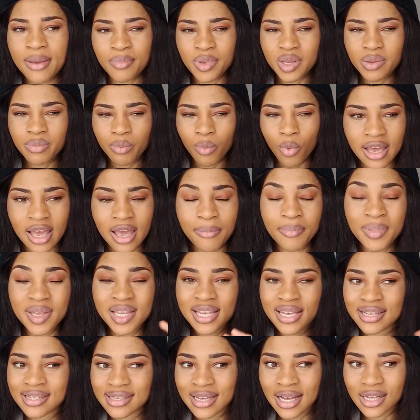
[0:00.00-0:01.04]

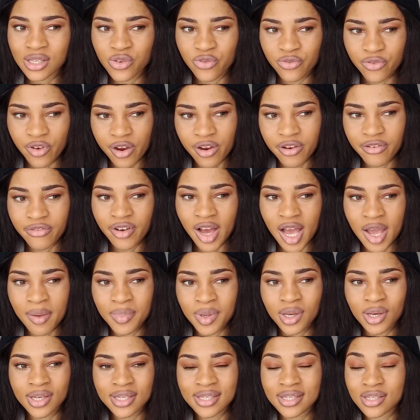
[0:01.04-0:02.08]
bit easier to verify
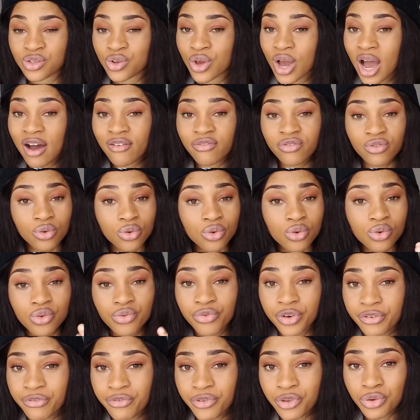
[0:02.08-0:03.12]
because you have Google
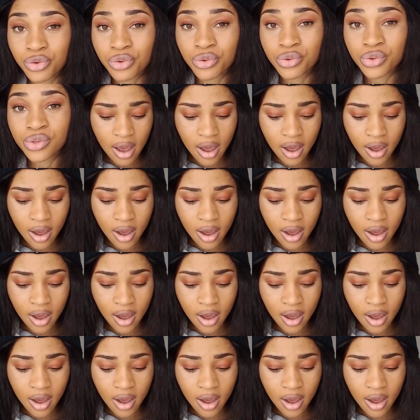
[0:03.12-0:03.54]
reviews.